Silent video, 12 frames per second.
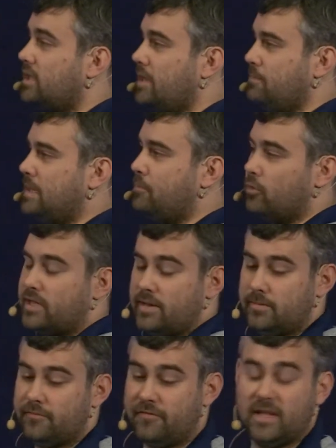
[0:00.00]
And people
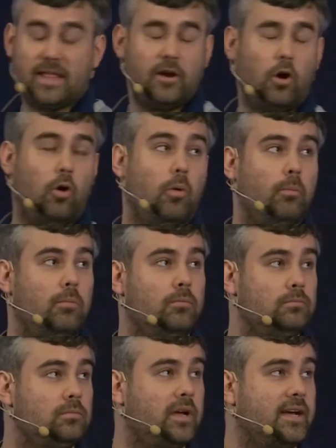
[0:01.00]
can feel at home
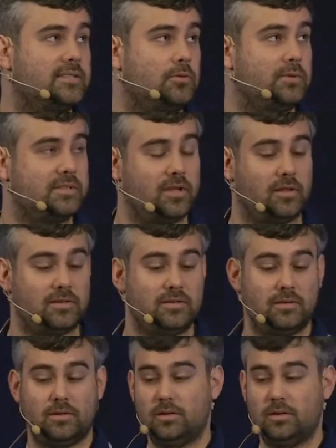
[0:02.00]
as a result.